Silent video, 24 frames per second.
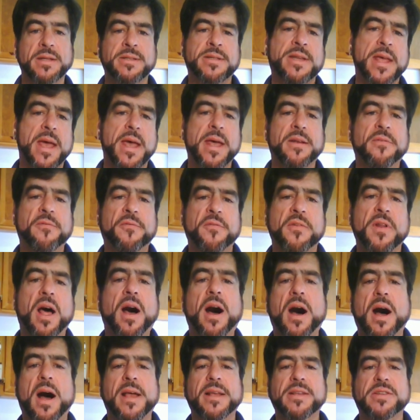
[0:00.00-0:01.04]
Dead
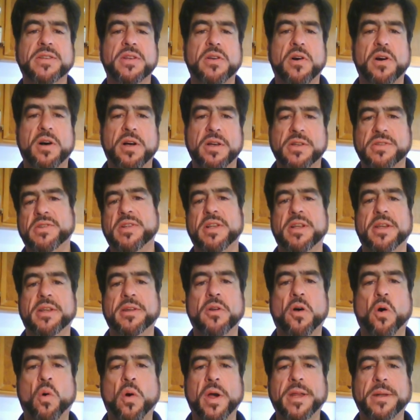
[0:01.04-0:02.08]
flies cause the
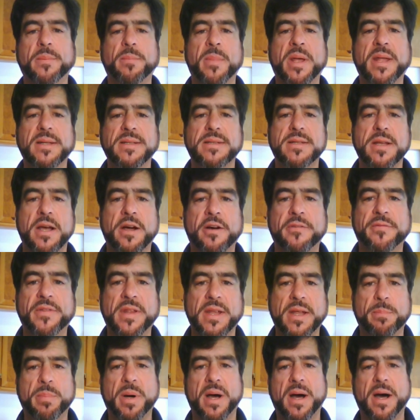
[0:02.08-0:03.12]
anointment of the
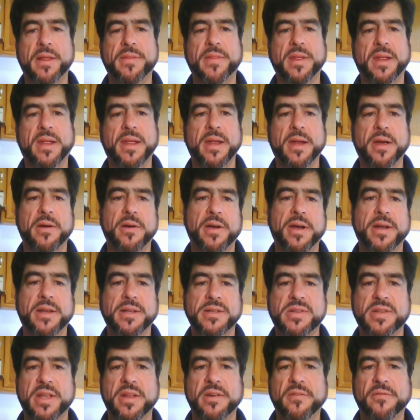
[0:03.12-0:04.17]
apothecary to
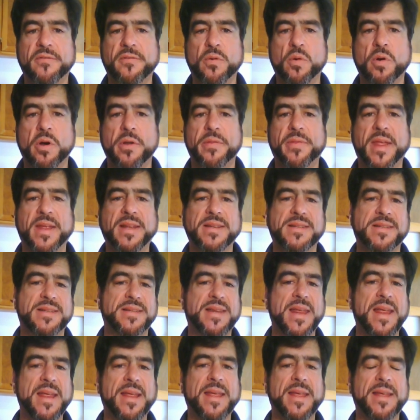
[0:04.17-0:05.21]
send forth a
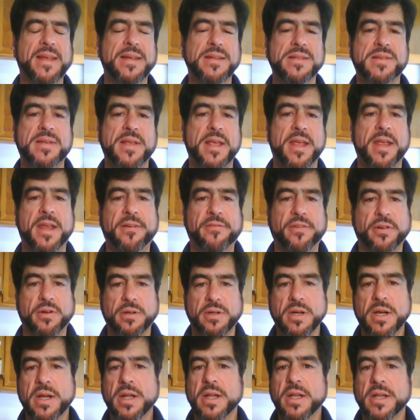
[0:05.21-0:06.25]
stinking
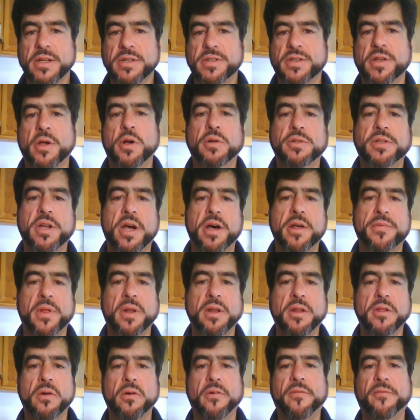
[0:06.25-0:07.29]
savour. So doth a
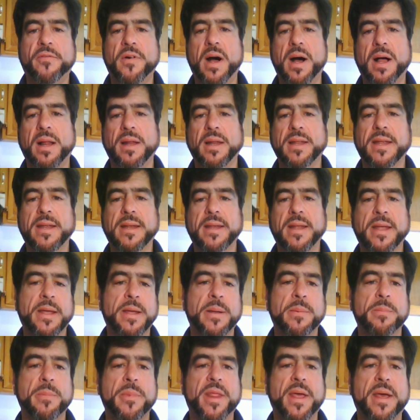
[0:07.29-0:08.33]
little folly
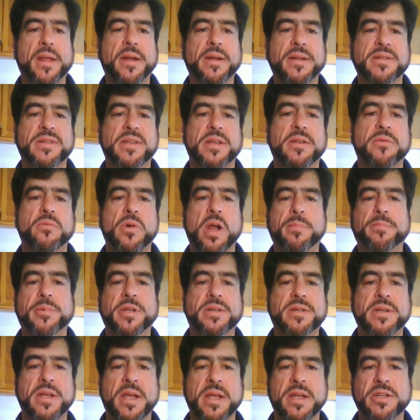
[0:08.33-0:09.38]
him that is in
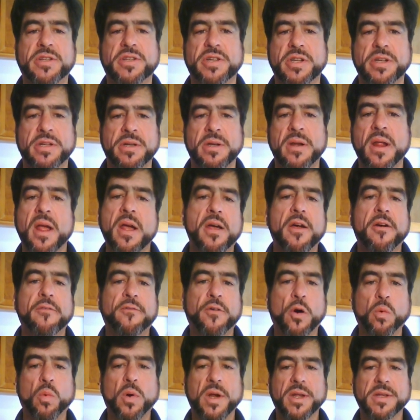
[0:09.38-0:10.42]
reputation
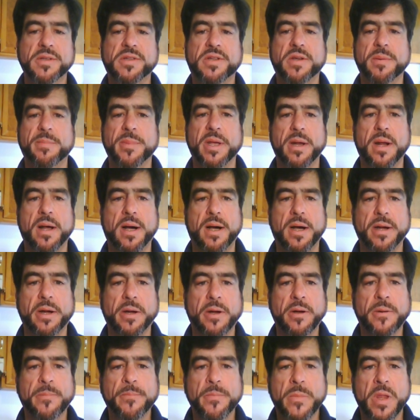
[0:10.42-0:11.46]
for wisdom and
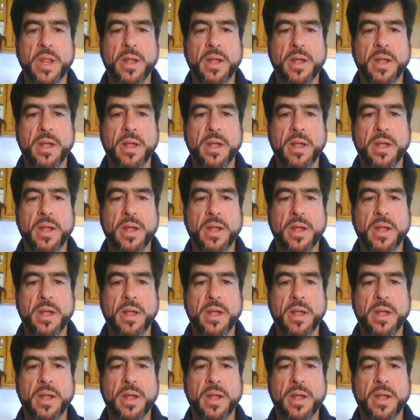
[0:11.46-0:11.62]
honor.